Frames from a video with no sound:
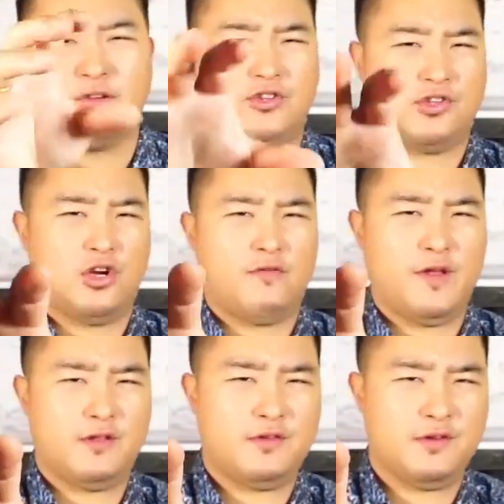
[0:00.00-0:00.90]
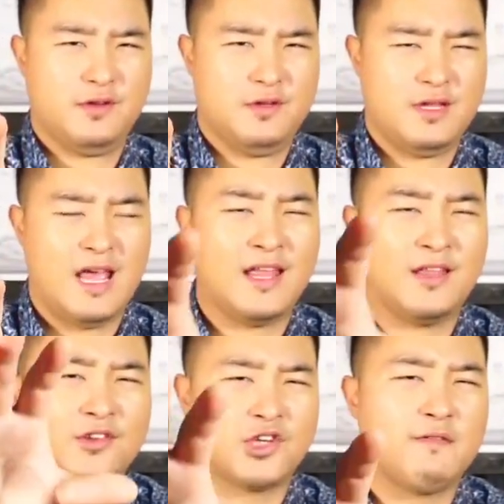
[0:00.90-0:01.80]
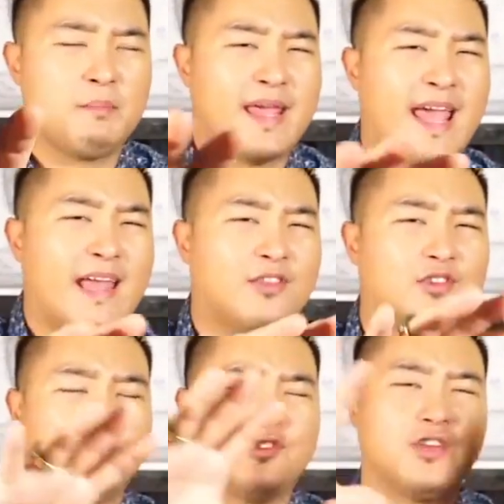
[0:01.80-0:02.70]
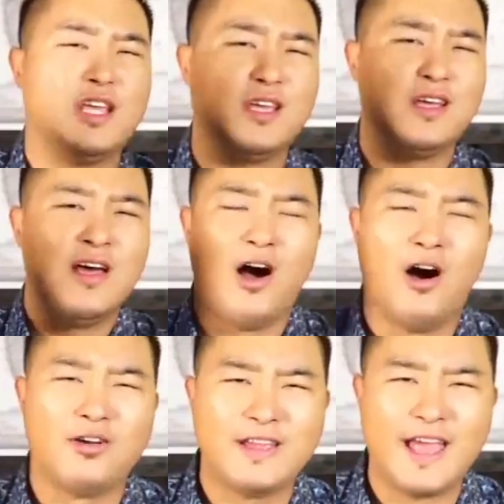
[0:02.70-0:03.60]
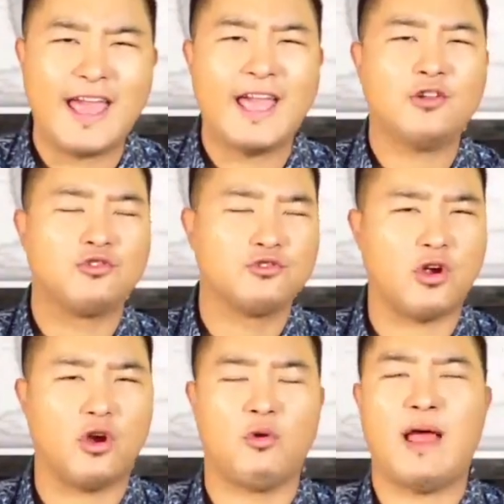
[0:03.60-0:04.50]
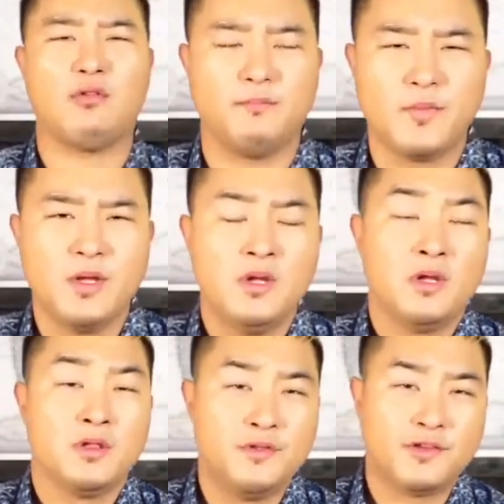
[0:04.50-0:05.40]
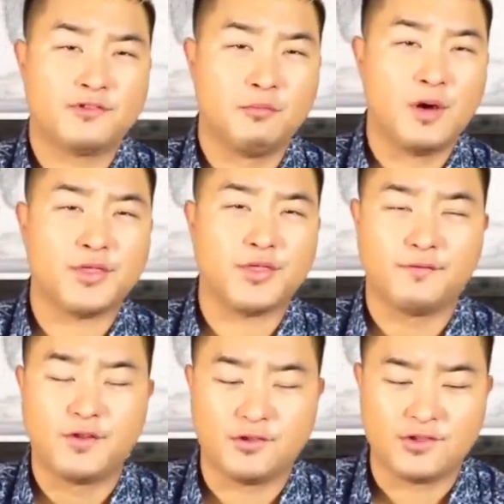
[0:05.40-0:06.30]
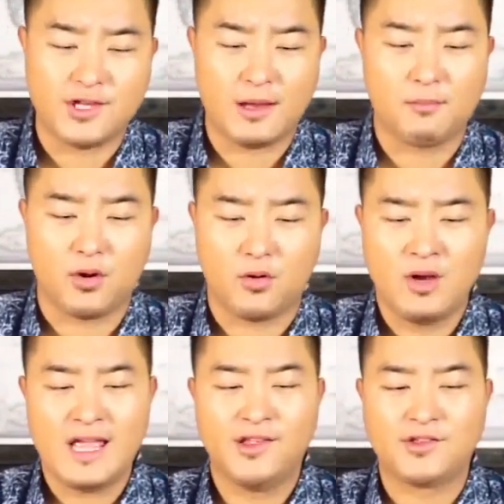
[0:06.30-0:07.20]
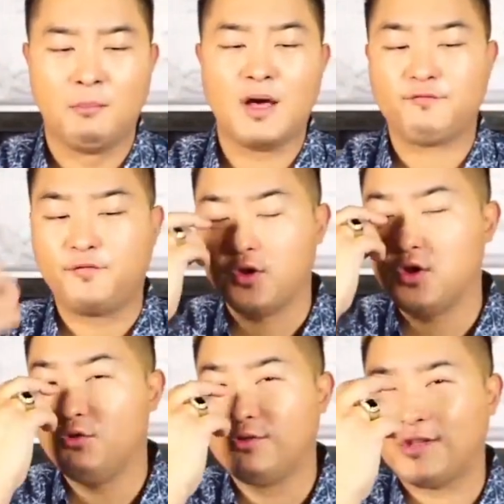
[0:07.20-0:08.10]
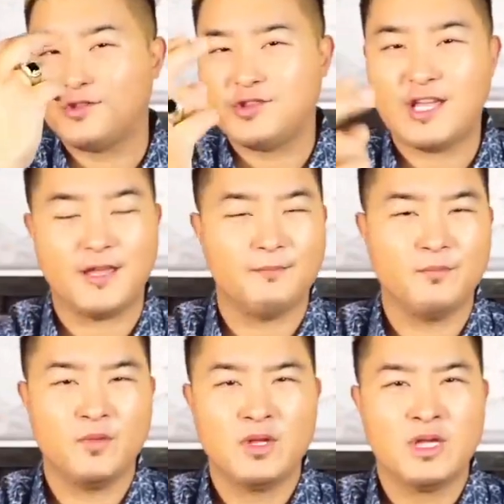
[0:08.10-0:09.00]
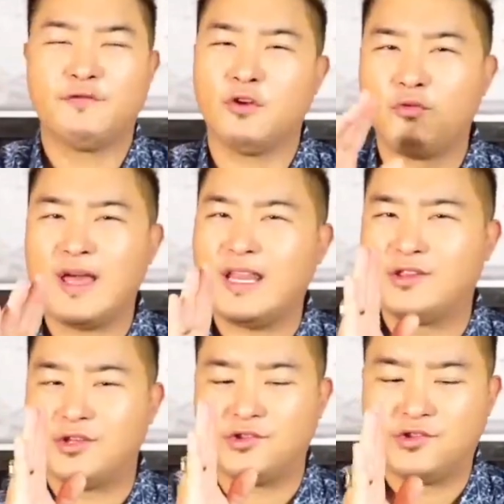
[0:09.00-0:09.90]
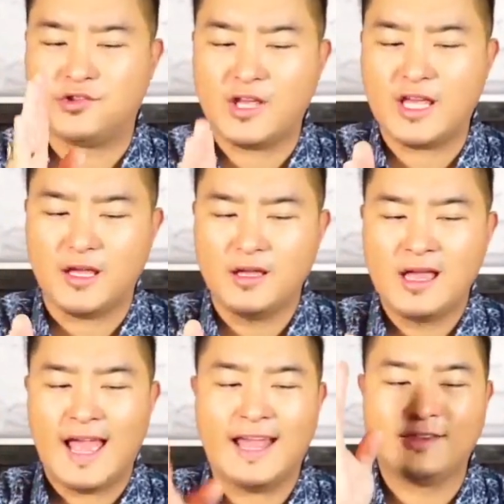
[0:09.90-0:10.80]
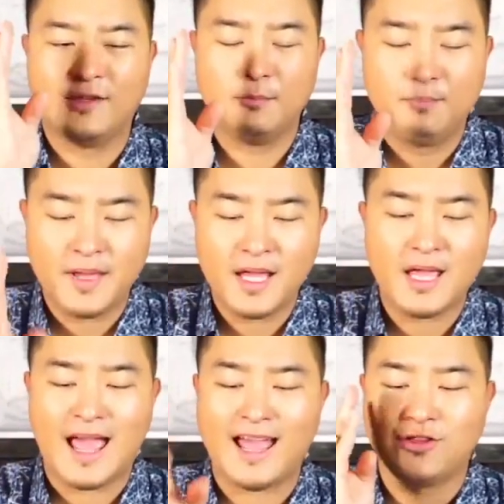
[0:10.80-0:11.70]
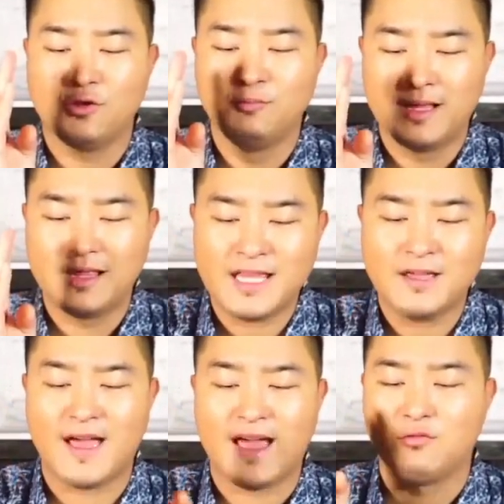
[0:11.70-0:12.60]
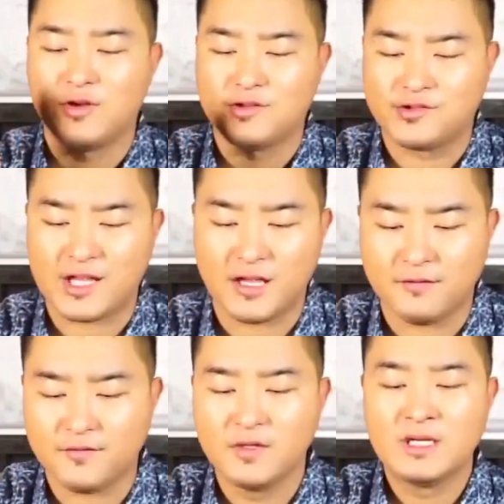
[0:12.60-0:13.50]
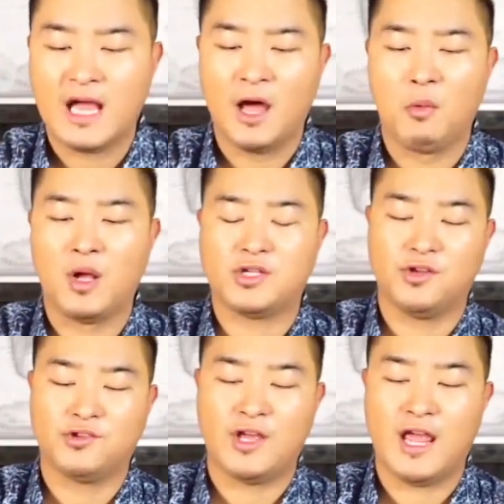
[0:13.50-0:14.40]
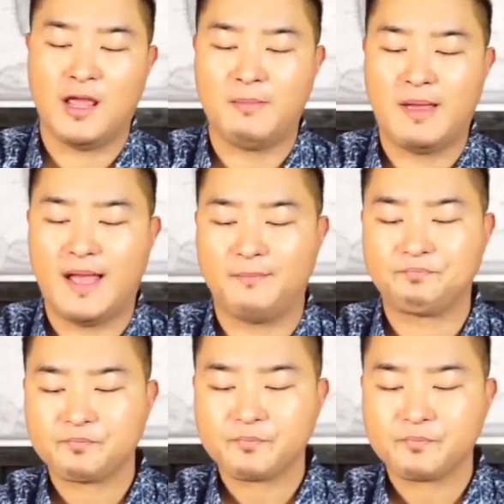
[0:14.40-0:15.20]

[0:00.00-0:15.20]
of his servant, and the servant began to see, all the angels are around him. This month of December is the month for you to see. If you're ready to see and to be and to believe and receive, I want you to say amen.